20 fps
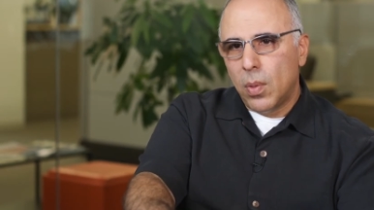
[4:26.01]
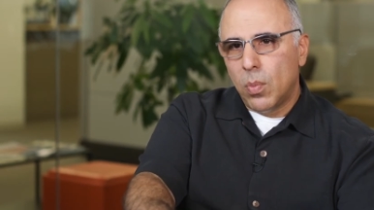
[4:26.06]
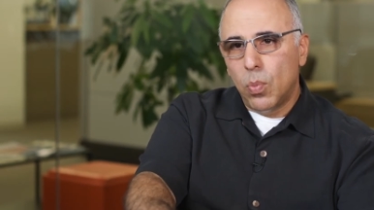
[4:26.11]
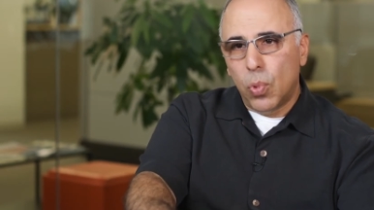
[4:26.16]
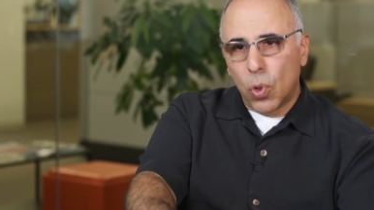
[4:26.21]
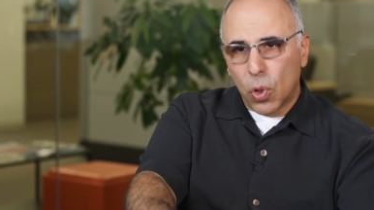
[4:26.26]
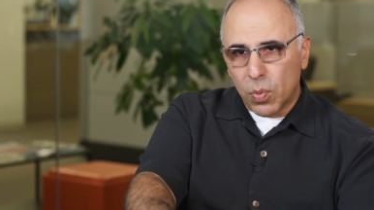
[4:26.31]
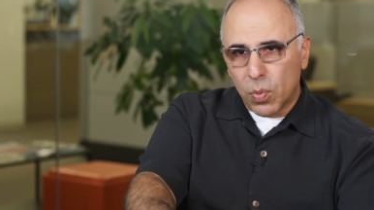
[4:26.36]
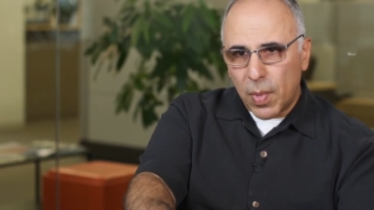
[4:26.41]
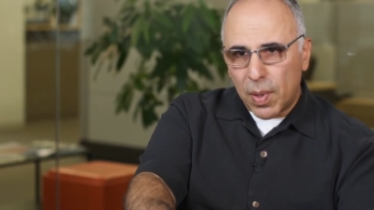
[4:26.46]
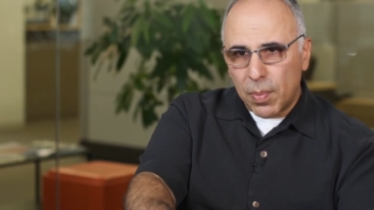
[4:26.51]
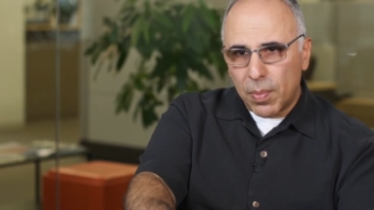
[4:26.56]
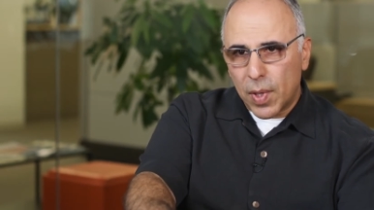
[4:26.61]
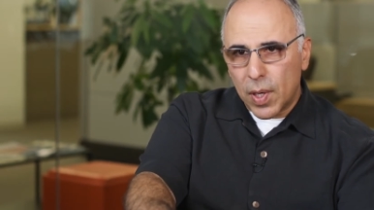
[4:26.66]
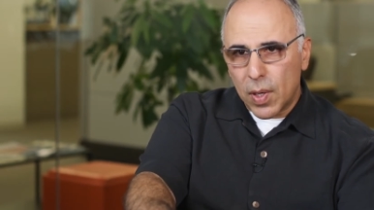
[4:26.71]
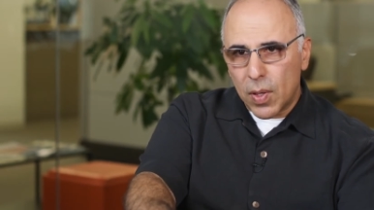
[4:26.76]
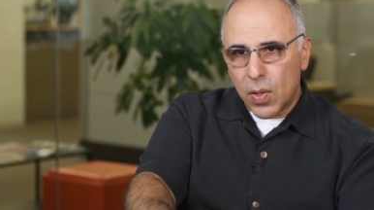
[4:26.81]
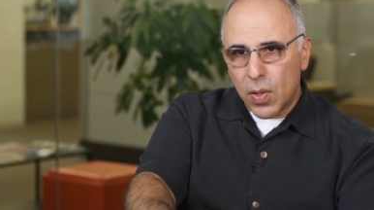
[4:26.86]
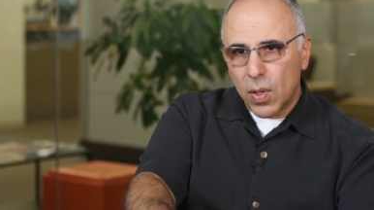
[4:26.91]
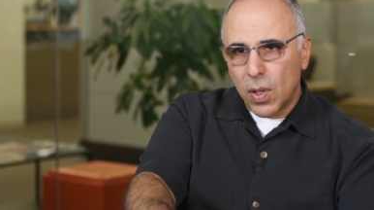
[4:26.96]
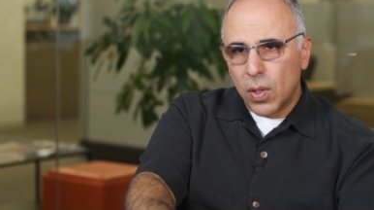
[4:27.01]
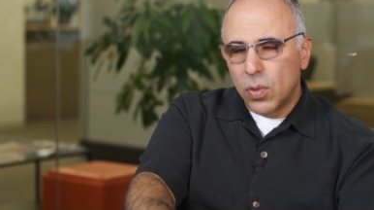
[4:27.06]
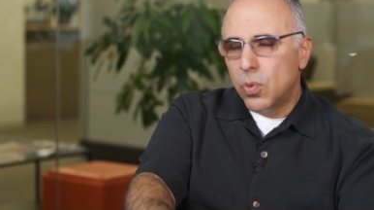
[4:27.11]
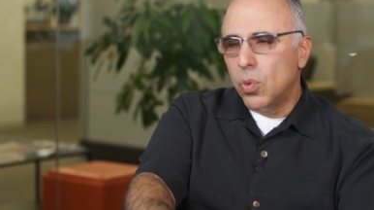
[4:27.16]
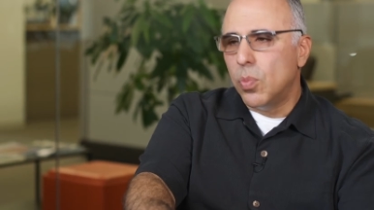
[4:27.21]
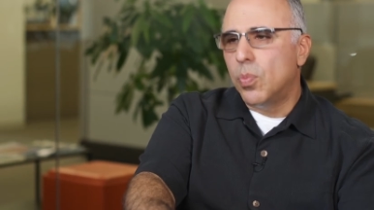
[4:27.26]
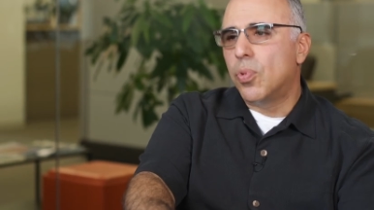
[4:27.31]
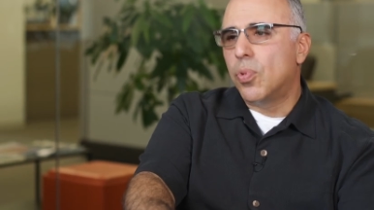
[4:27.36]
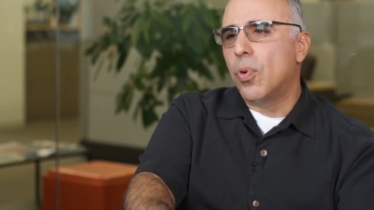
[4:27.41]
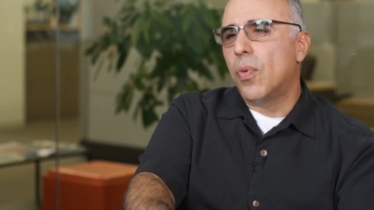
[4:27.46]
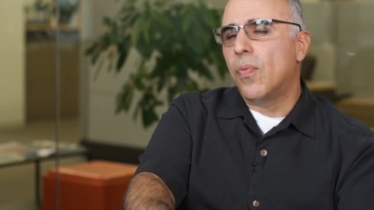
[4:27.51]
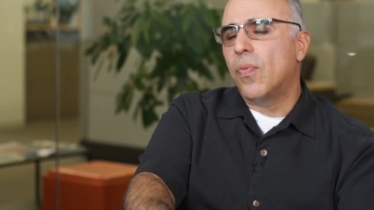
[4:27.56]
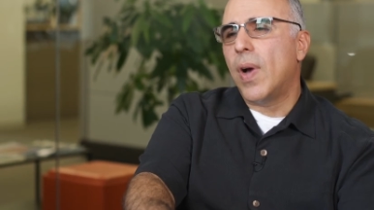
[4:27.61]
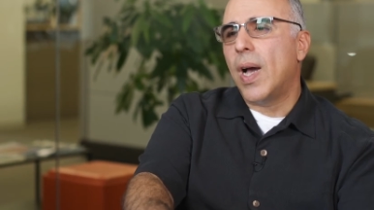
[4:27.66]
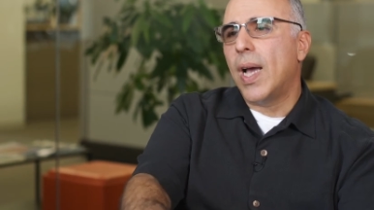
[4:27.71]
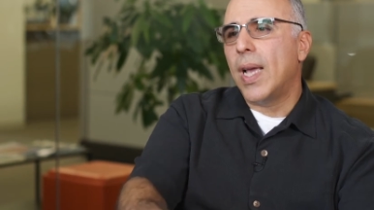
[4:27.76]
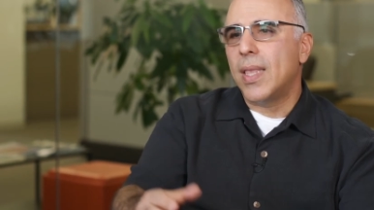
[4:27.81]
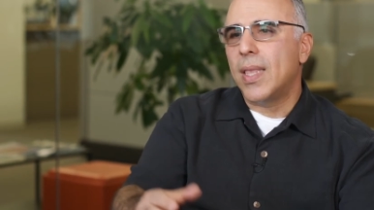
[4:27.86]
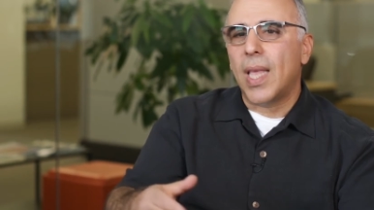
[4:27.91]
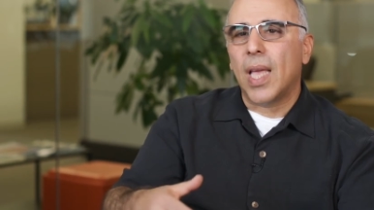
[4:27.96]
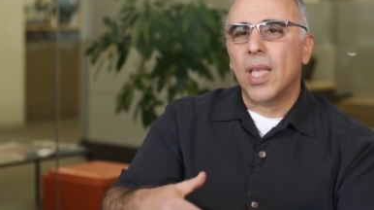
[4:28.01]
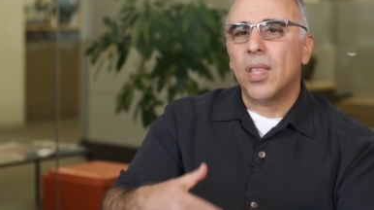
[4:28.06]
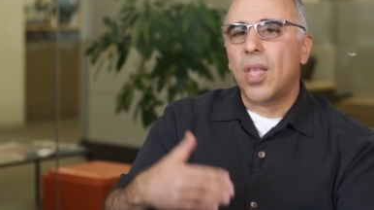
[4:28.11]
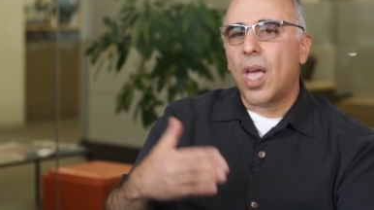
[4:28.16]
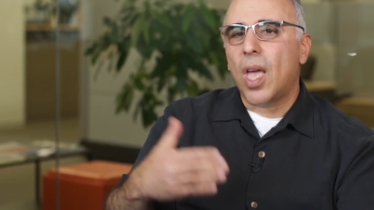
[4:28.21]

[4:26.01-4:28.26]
board members to provide that